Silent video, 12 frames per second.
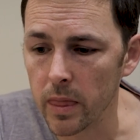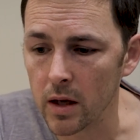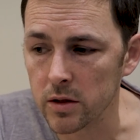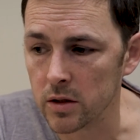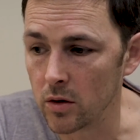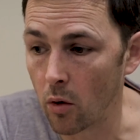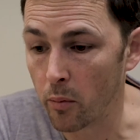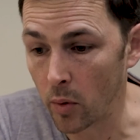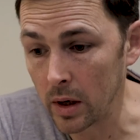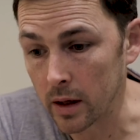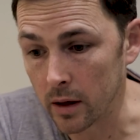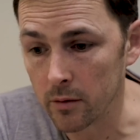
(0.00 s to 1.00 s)
It's not
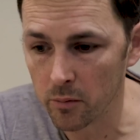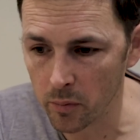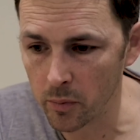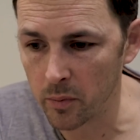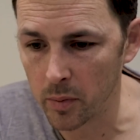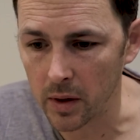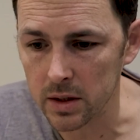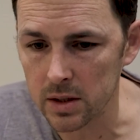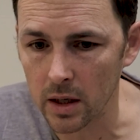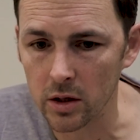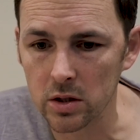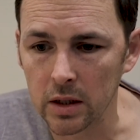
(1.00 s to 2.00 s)
brilliant, but
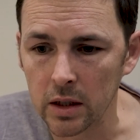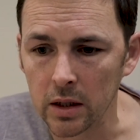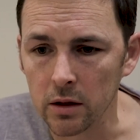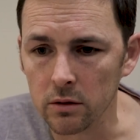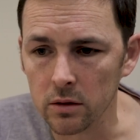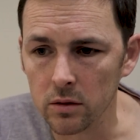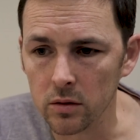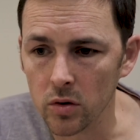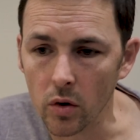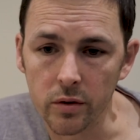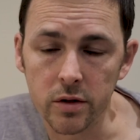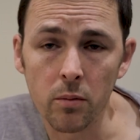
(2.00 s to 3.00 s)
it's actually
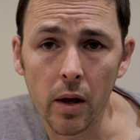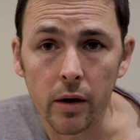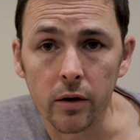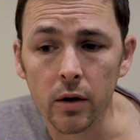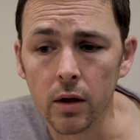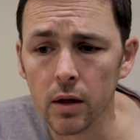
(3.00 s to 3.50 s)
not so bad.